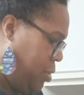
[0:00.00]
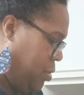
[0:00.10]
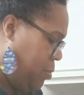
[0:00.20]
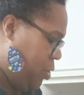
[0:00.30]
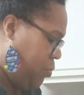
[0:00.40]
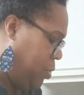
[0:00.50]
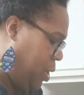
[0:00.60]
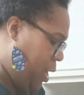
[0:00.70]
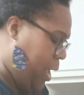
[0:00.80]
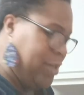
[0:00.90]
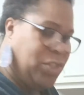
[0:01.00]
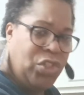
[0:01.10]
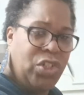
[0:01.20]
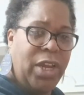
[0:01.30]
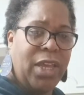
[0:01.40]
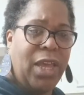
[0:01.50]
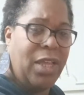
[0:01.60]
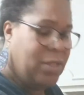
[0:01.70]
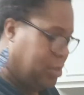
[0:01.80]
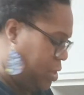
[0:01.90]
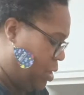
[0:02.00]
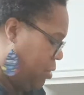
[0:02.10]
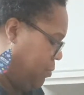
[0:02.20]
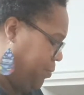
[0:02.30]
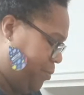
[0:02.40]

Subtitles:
Miss Renee has chickens and